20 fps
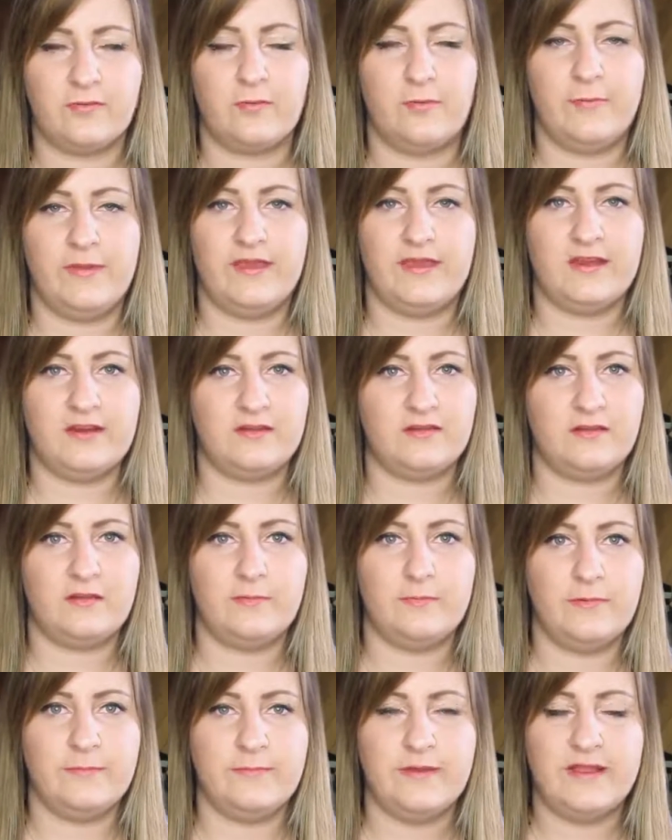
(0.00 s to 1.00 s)
we'll make it a
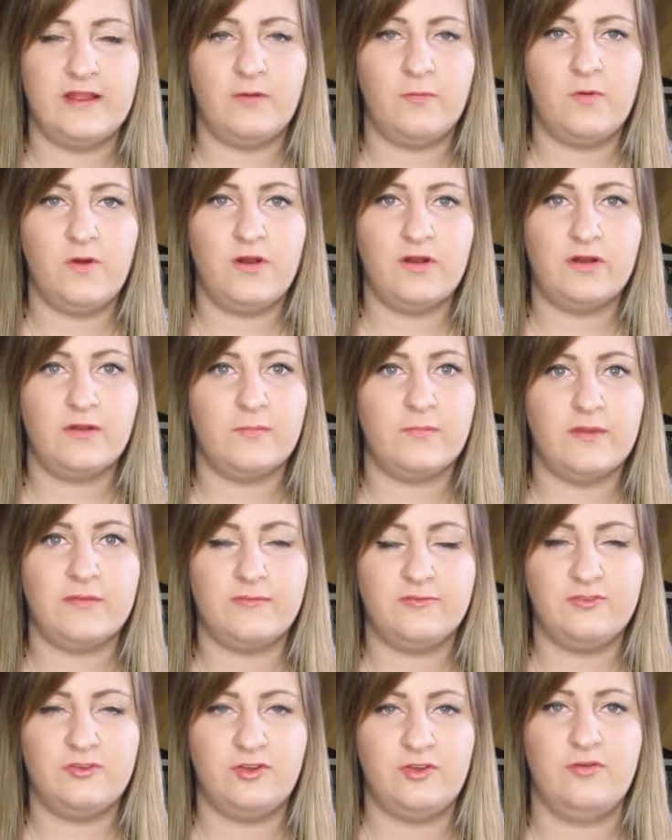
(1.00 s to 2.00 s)
little bit bigger one or
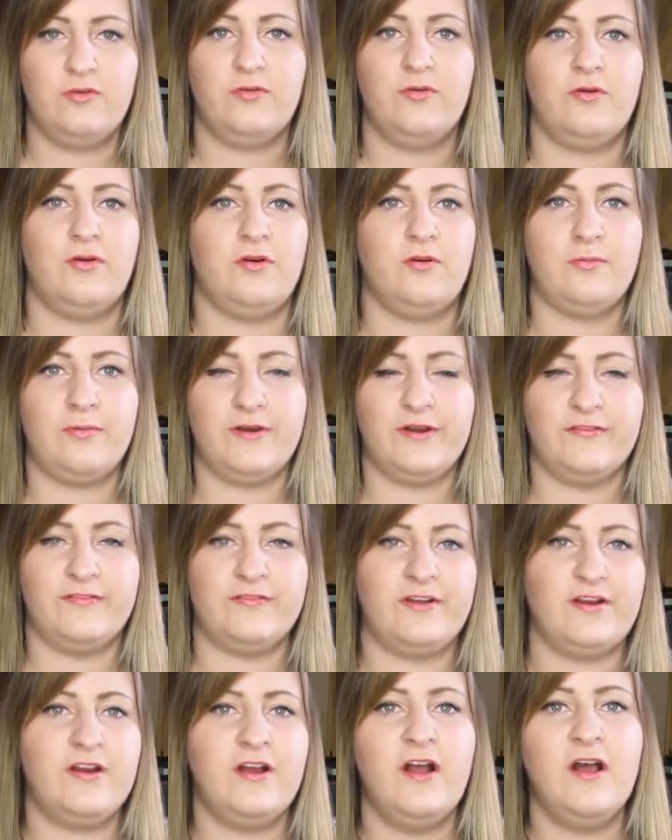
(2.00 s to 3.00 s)
maybe two or
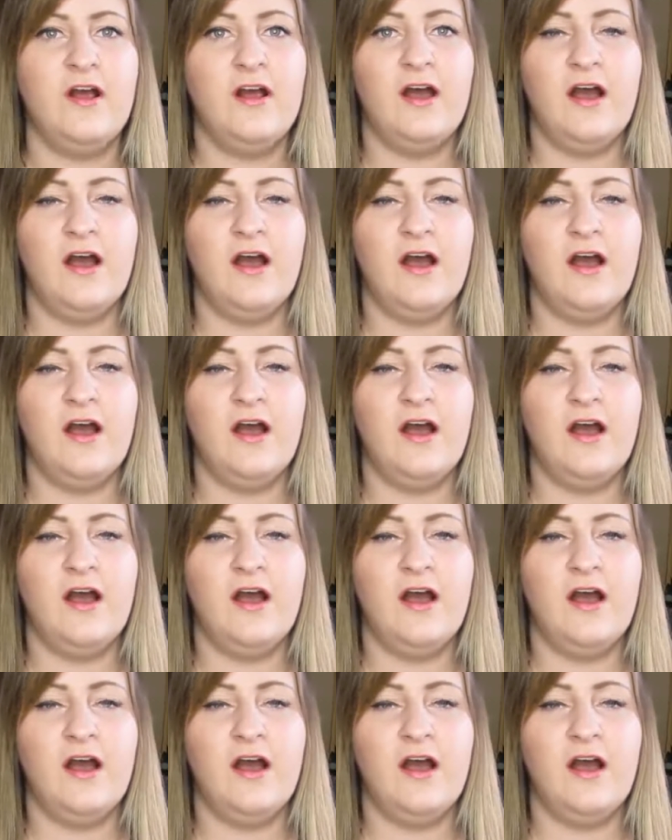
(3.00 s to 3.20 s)
whatever.